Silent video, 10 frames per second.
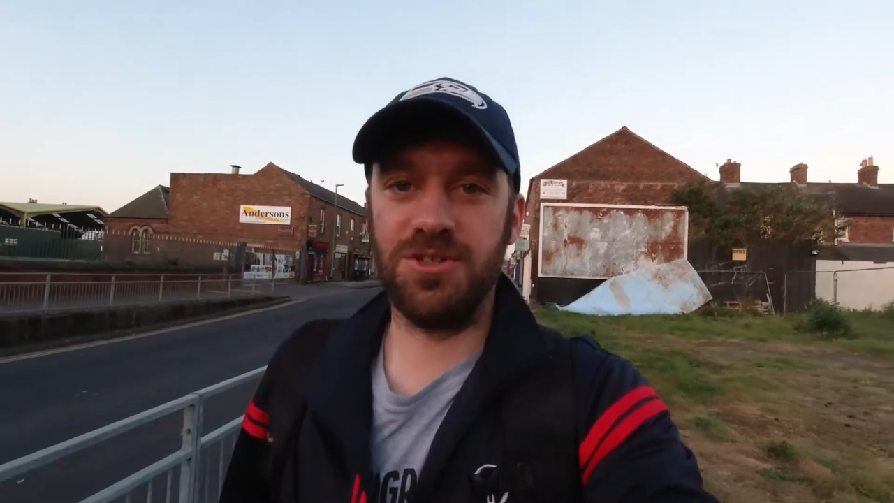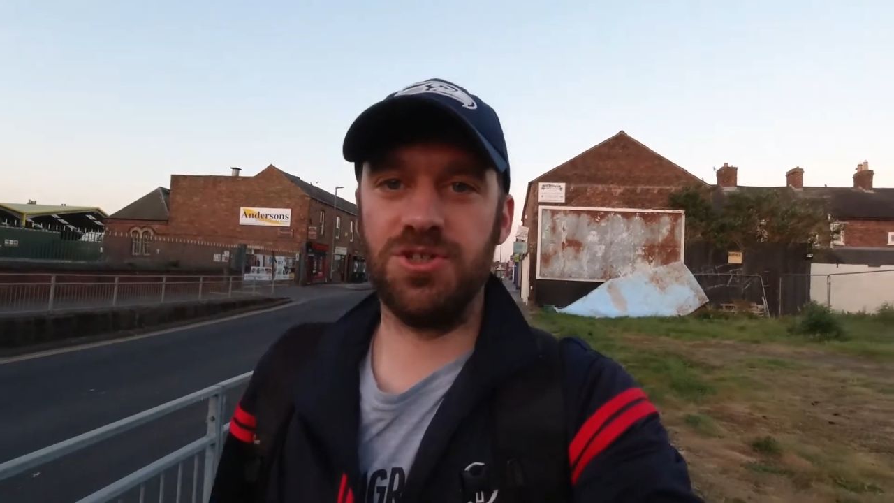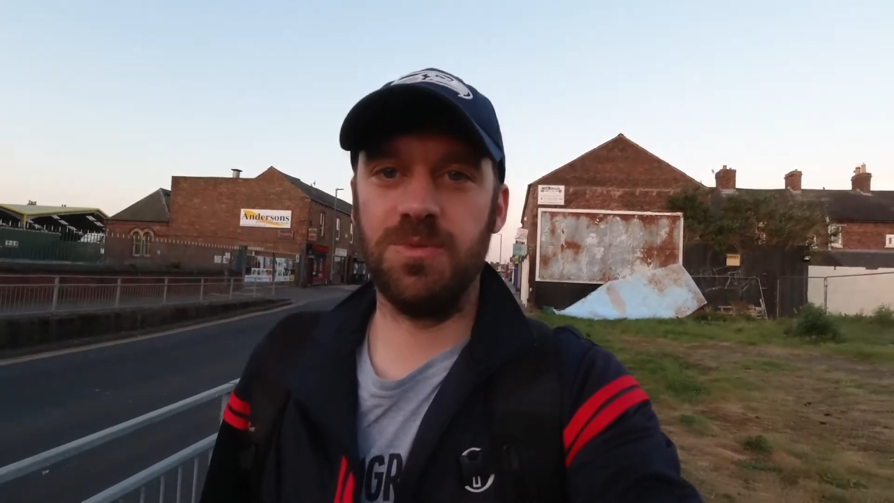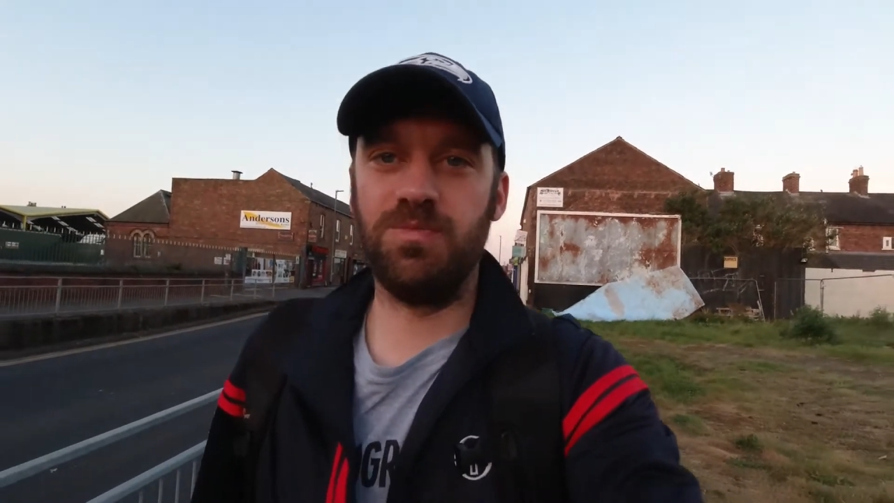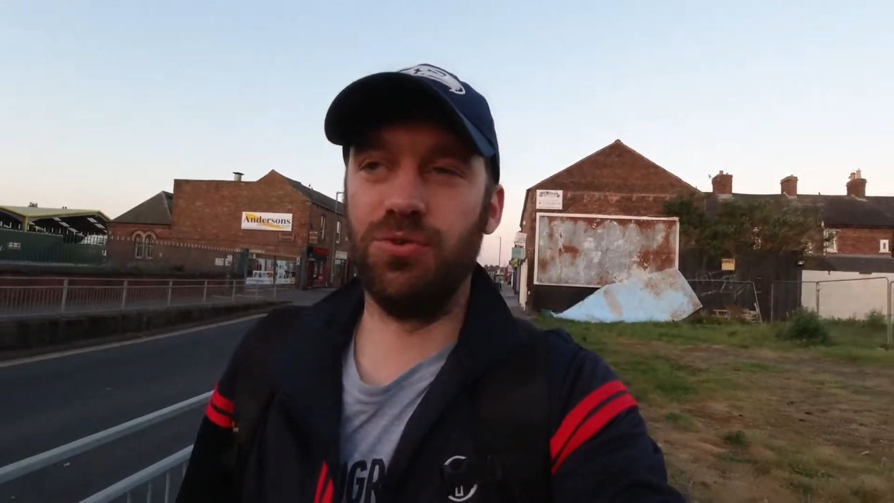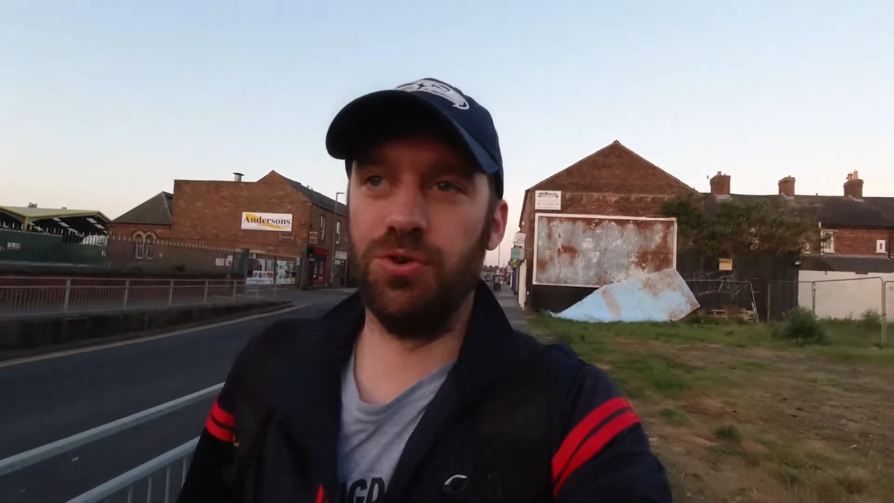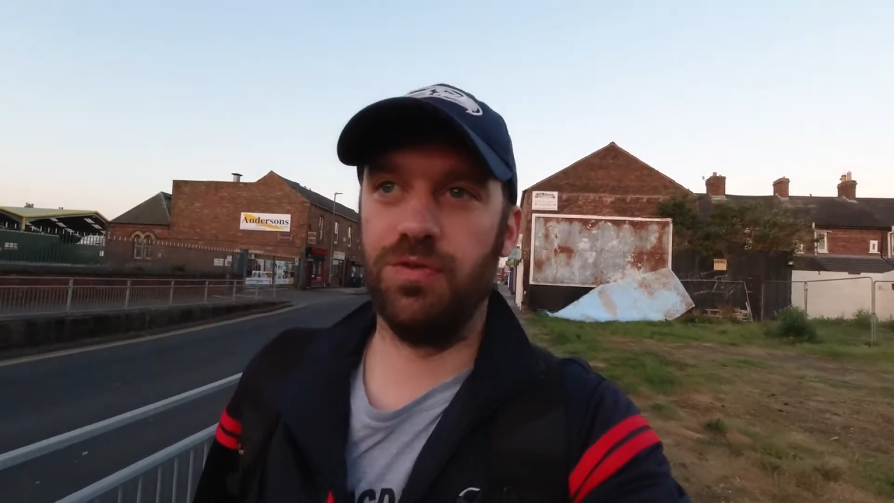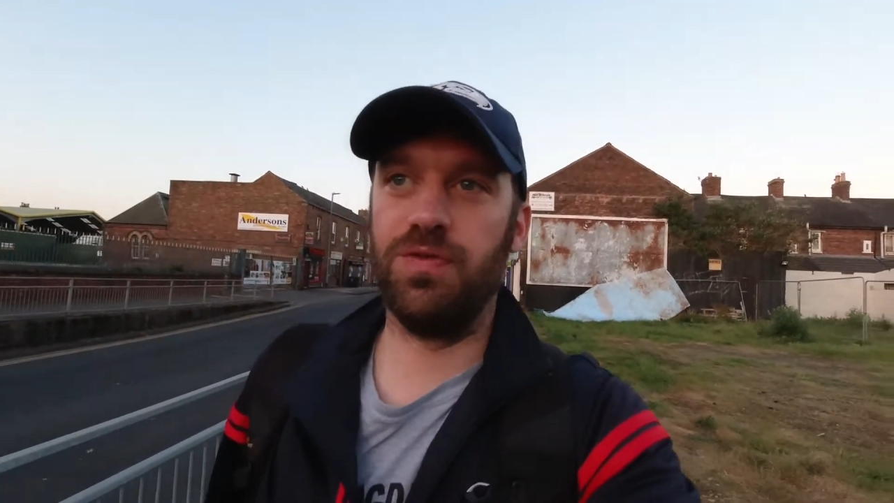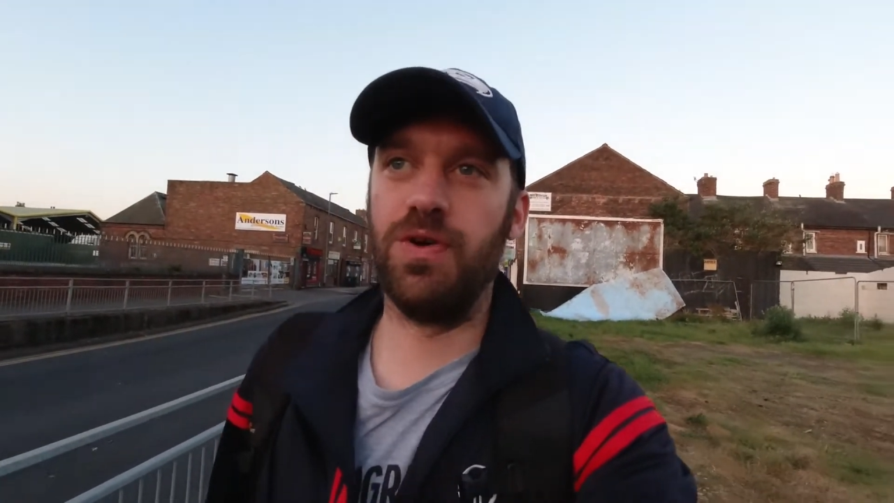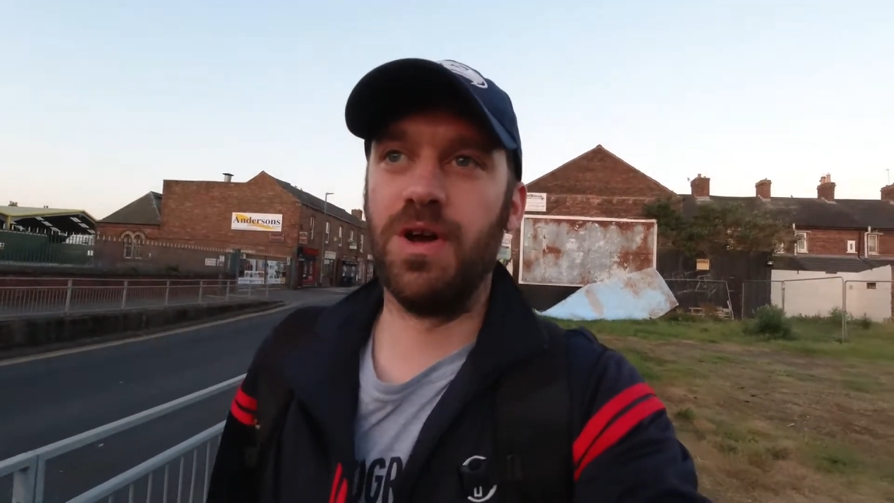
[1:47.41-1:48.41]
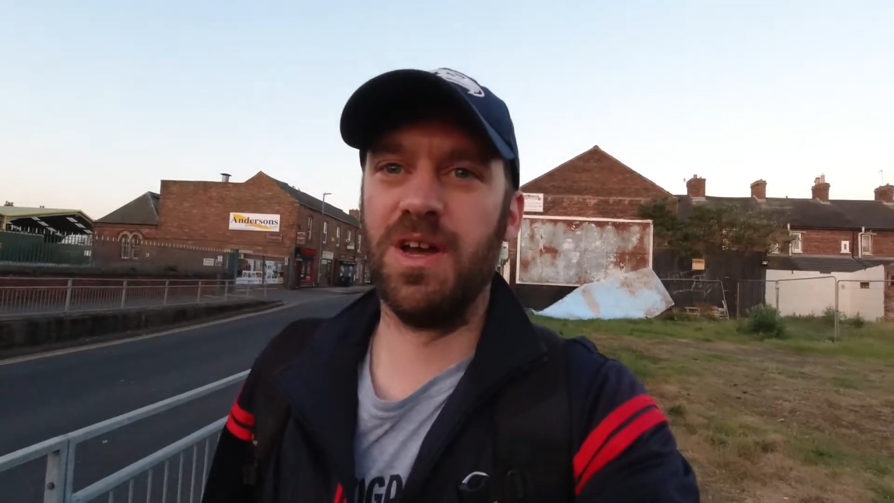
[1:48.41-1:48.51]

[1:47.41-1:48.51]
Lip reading: just to prove